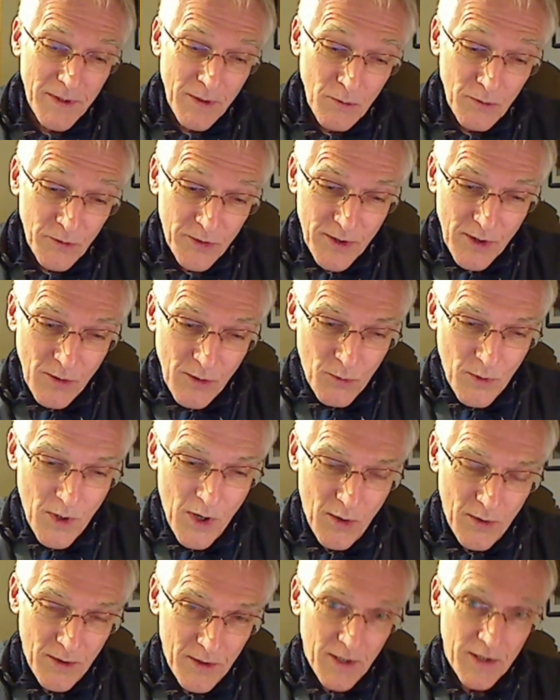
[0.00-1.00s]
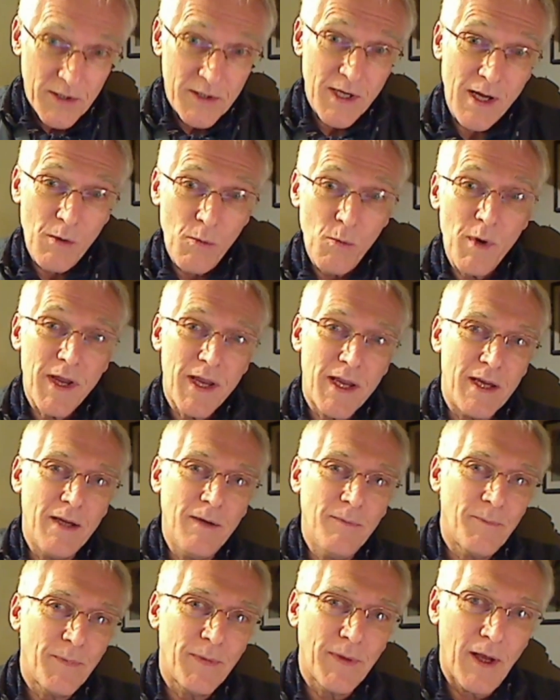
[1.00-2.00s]
also wrote, and I say
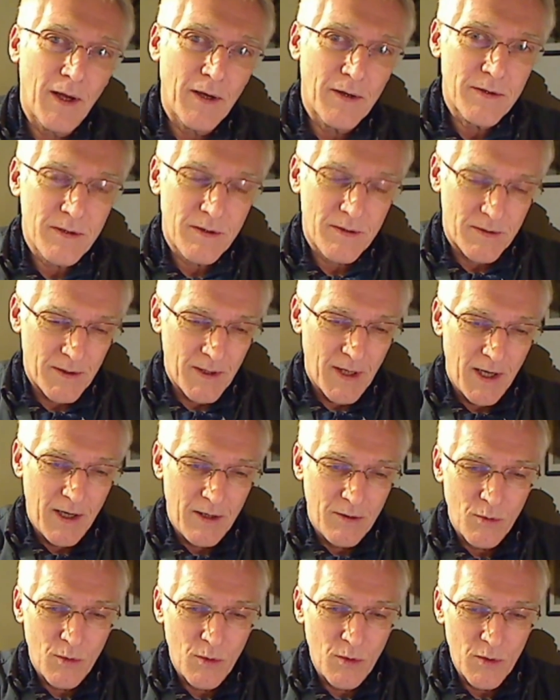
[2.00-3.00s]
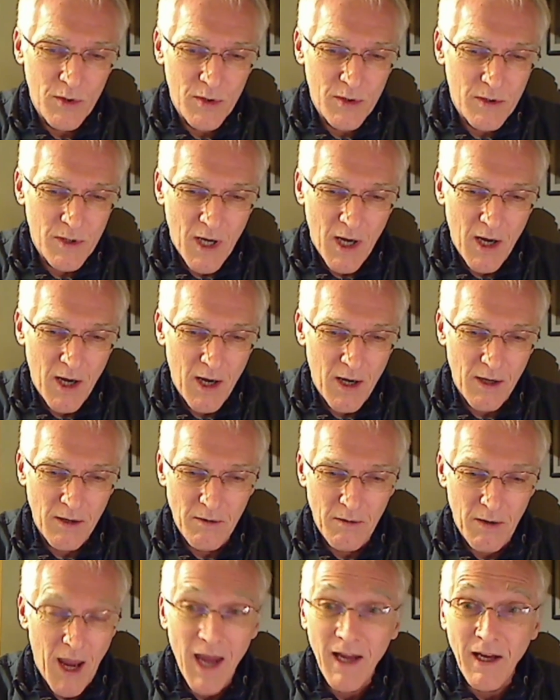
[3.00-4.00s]
we, that's AIDUCE
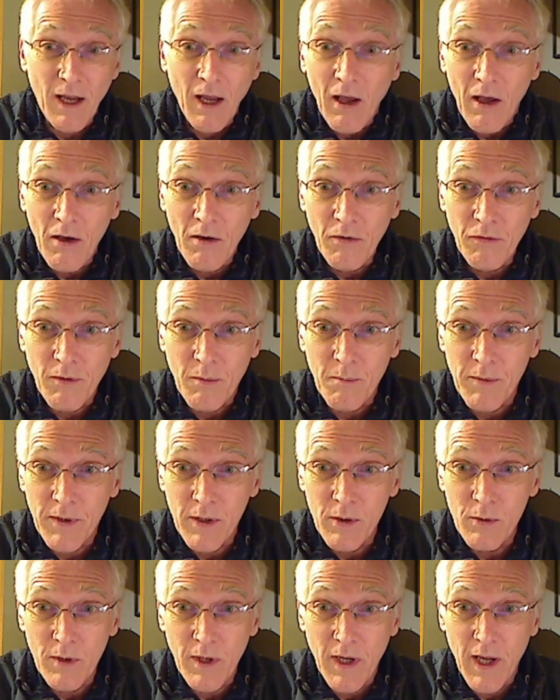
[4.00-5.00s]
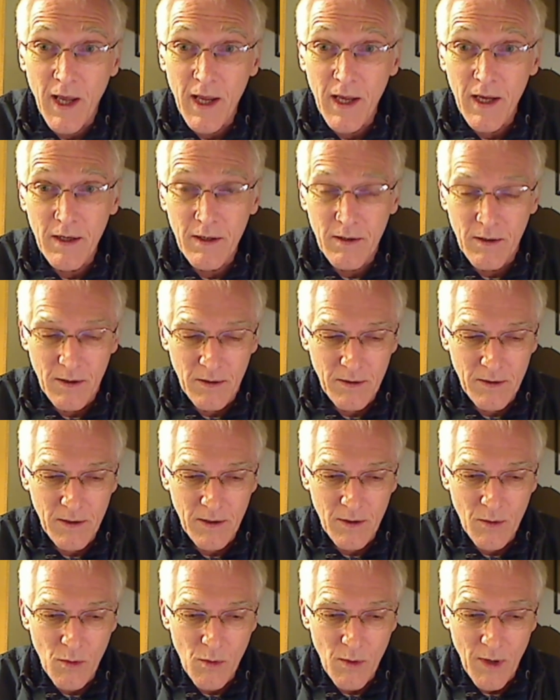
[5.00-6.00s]
uh, ECCA from the UK, and
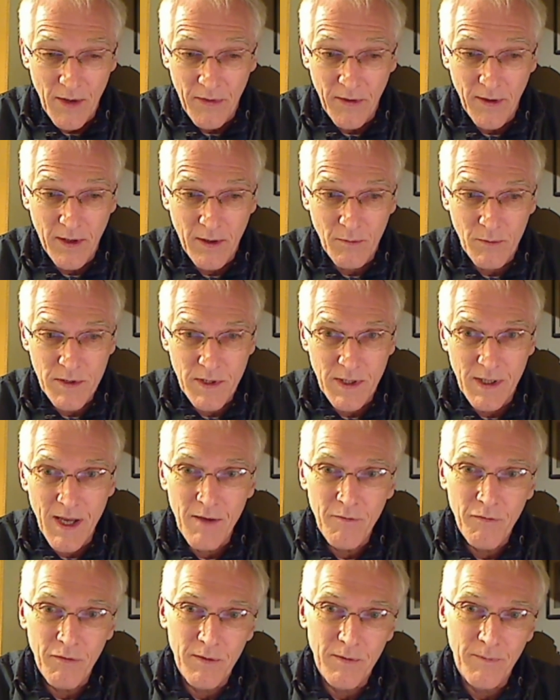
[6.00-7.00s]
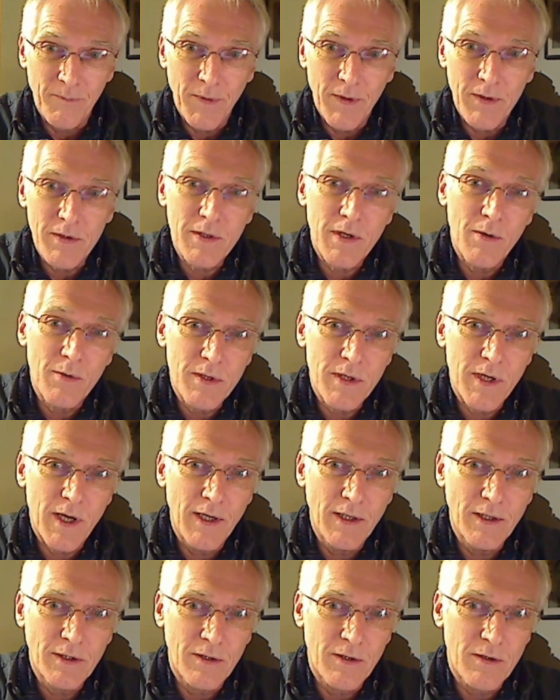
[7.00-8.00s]
in all, I think it was 11
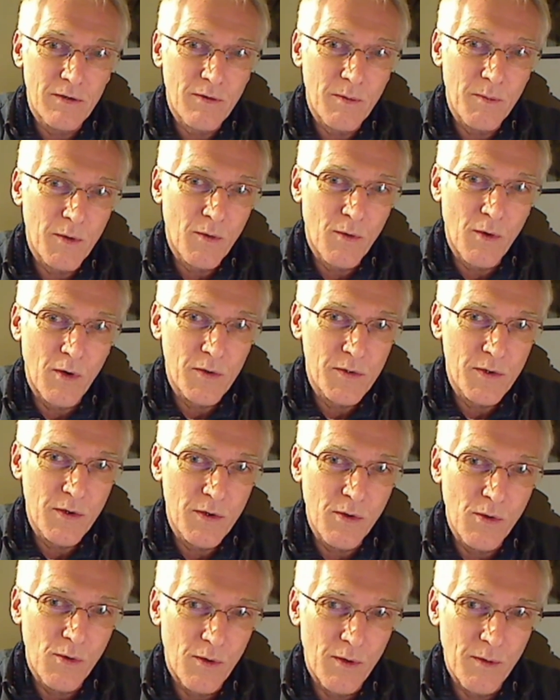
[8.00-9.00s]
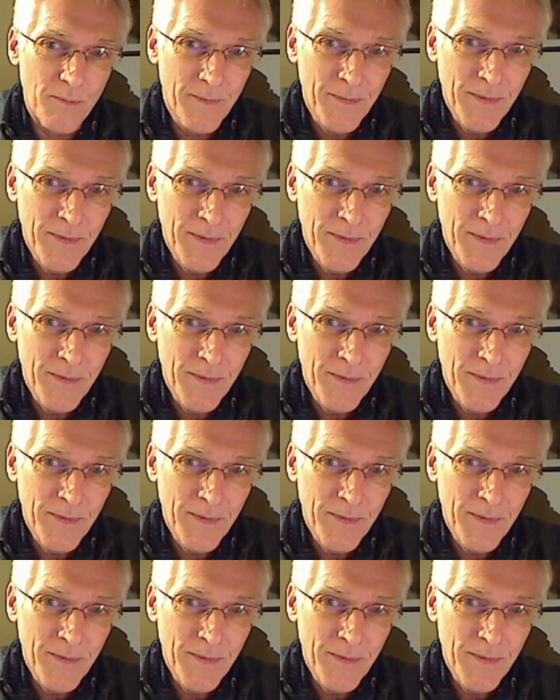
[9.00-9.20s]
associations from across Europe